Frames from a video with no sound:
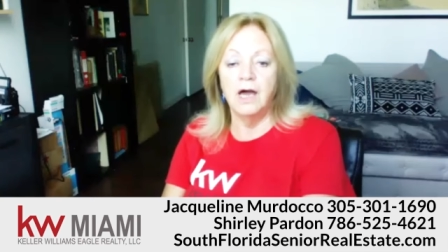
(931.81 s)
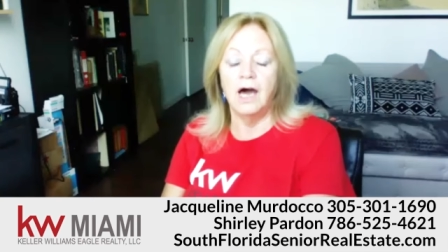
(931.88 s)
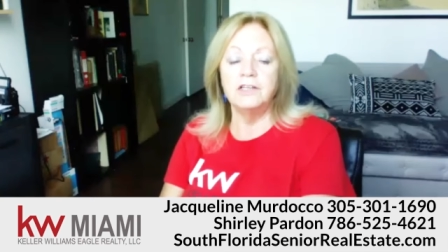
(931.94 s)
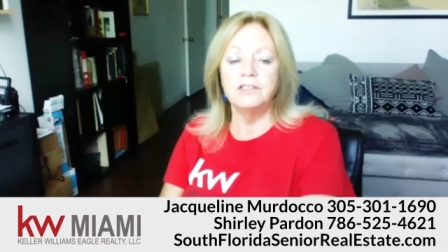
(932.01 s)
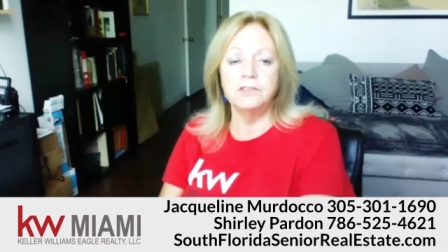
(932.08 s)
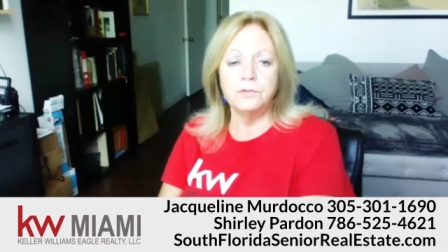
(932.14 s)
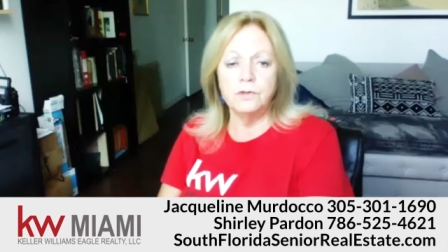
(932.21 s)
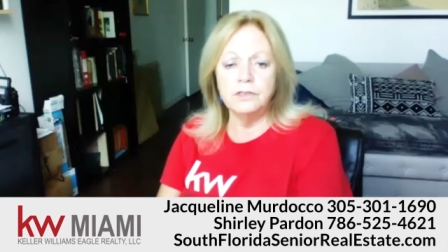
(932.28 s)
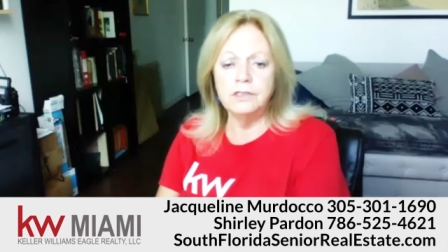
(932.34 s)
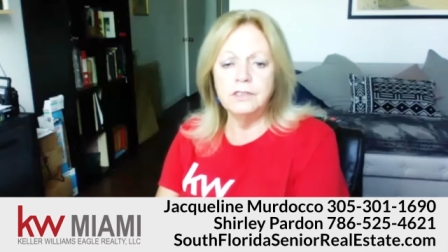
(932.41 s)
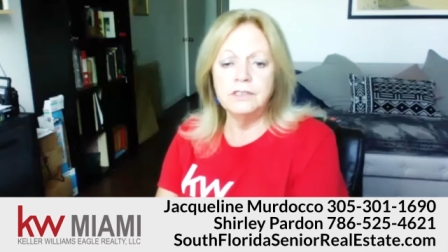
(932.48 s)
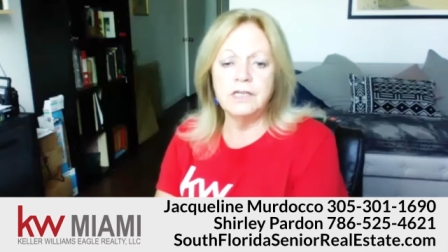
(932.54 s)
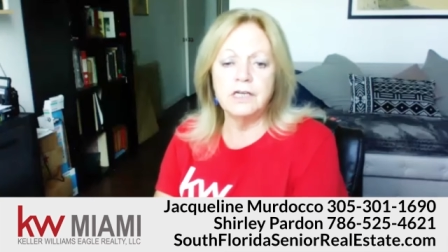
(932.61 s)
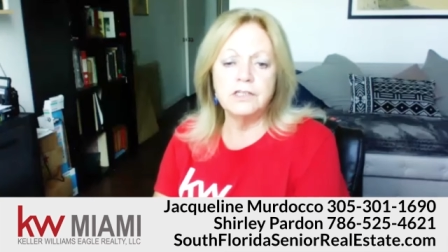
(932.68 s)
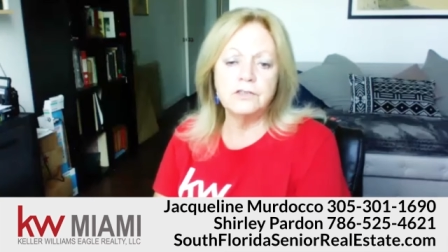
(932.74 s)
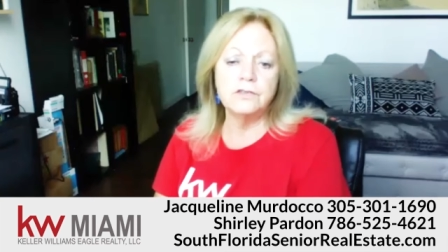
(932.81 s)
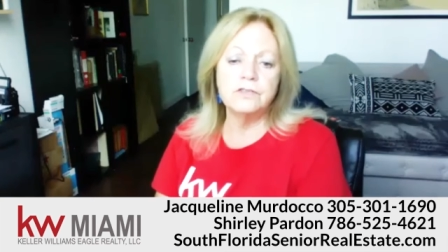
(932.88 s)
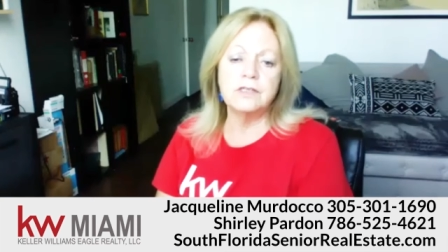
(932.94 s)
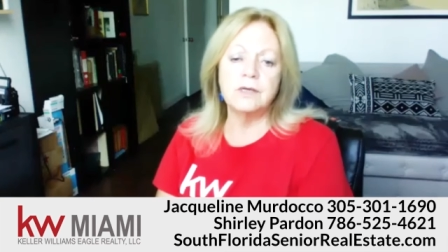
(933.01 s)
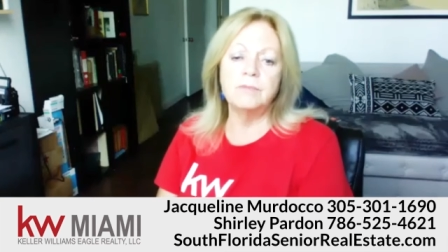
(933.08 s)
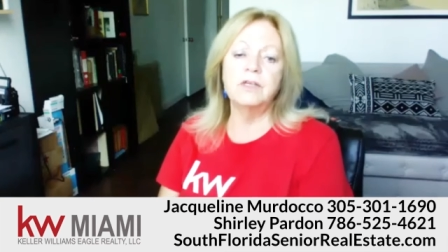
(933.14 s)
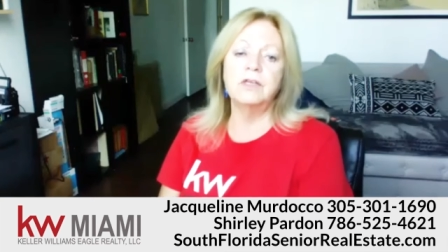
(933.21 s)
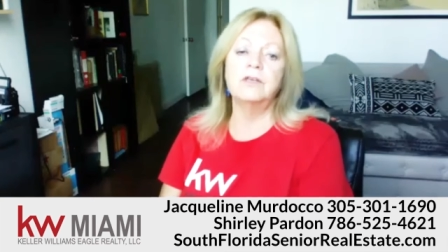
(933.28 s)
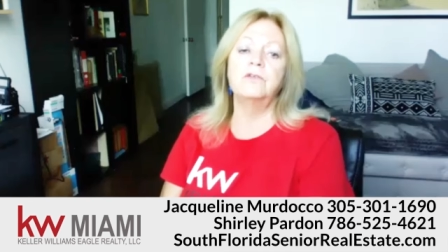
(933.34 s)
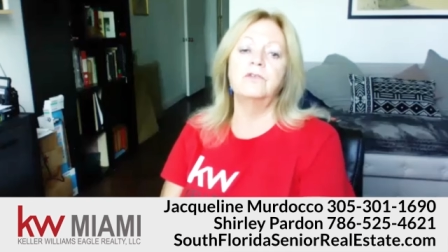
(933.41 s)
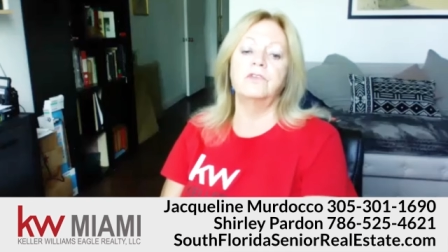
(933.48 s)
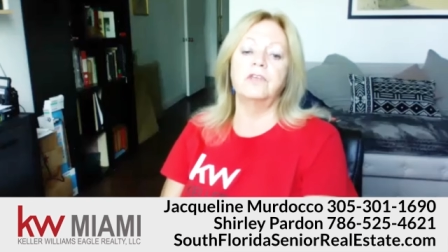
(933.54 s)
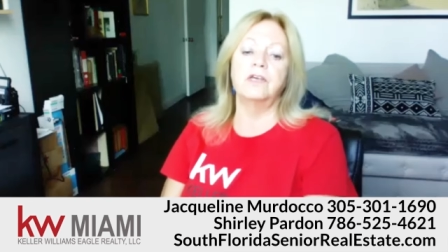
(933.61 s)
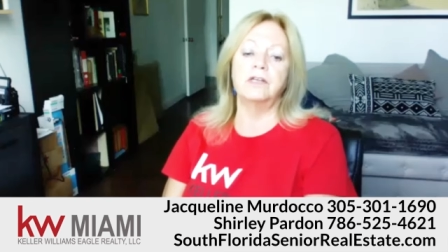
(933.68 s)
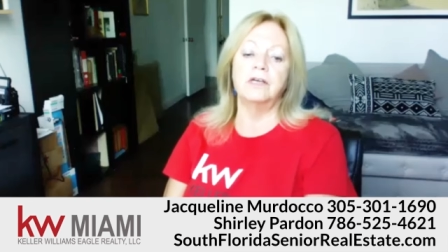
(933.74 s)
i just wanted to touch on something you
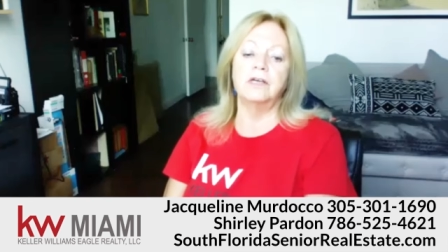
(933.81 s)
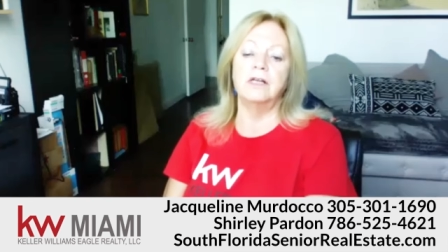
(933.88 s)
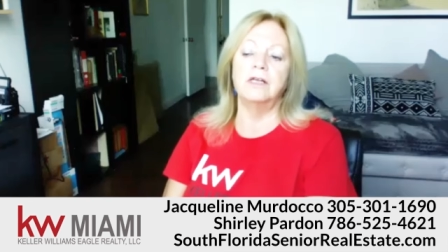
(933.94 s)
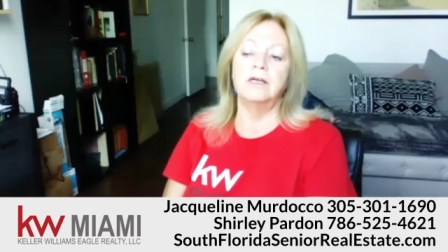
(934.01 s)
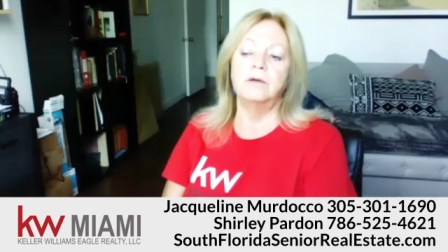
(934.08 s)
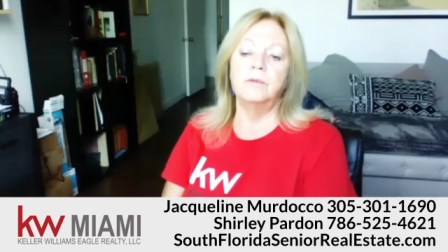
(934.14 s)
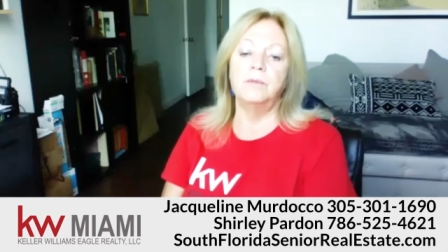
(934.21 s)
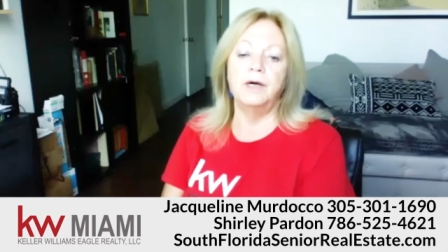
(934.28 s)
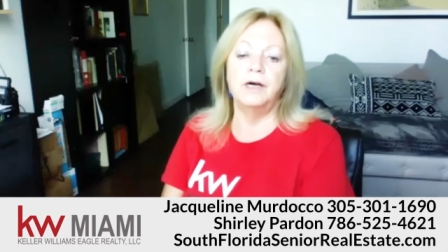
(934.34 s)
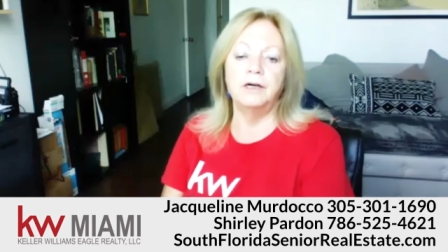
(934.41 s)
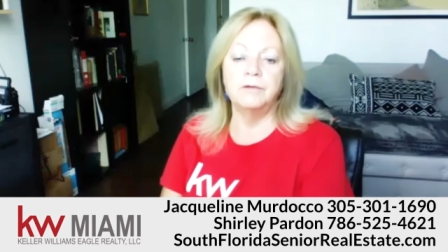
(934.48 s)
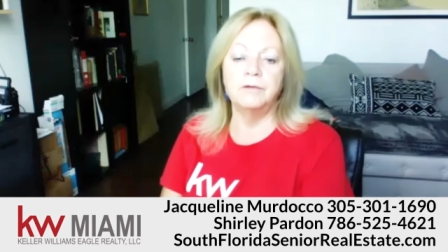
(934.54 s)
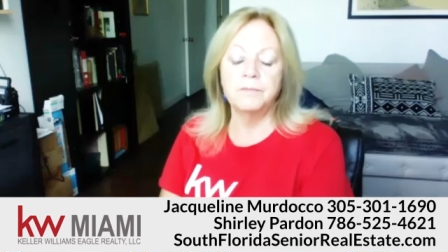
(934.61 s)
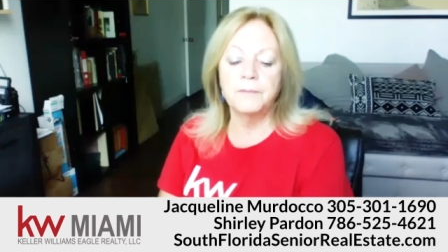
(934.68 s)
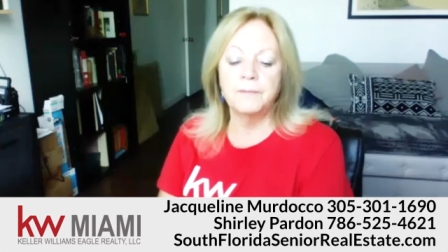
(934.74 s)
said earlier about